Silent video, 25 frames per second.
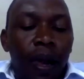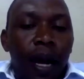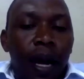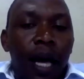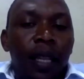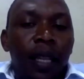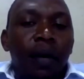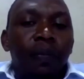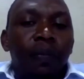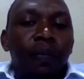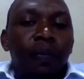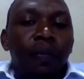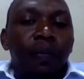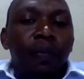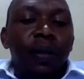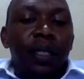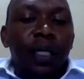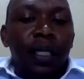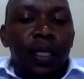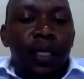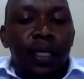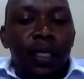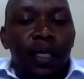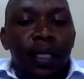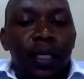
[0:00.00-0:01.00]
other
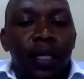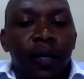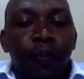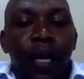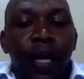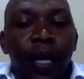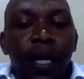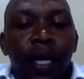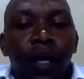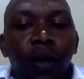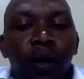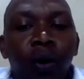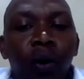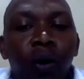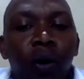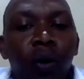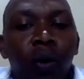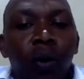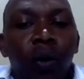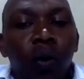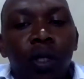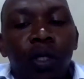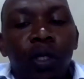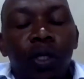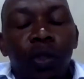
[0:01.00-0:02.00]
businesses, depending on
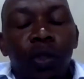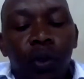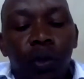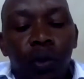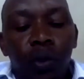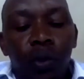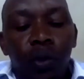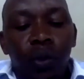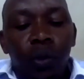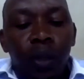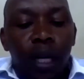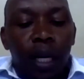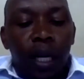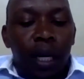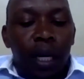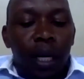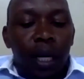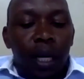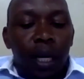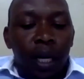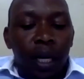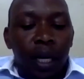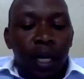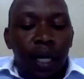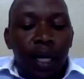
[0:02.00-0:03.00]
what you do.
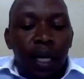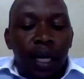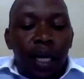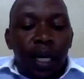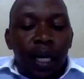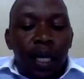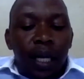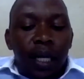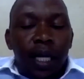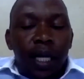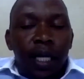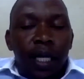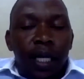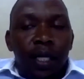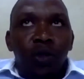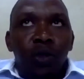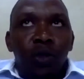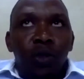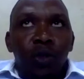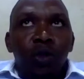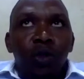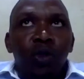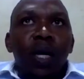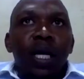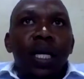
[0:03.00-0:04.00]
There is
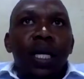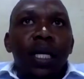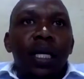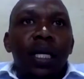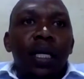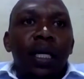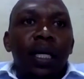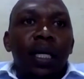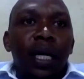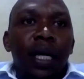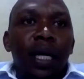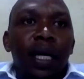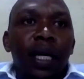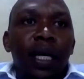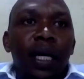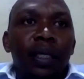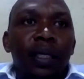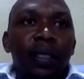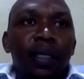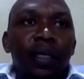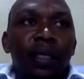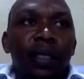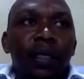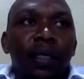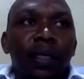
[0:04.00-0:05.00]
usually,
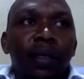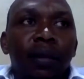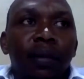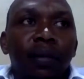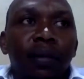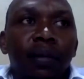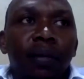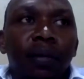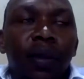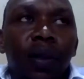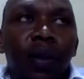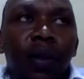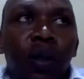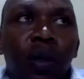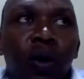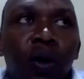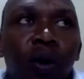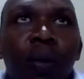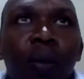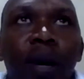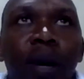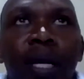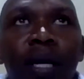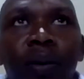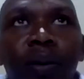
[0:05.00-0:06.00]

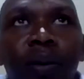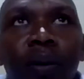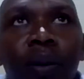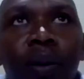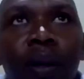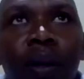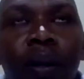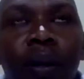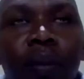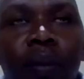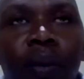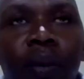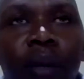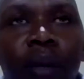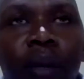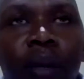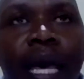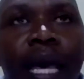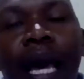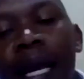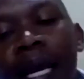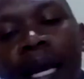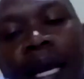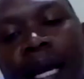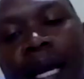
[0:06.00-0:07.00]
normally
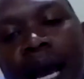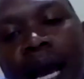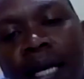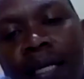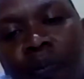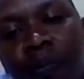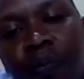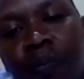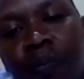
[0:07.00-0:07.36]
KRA guys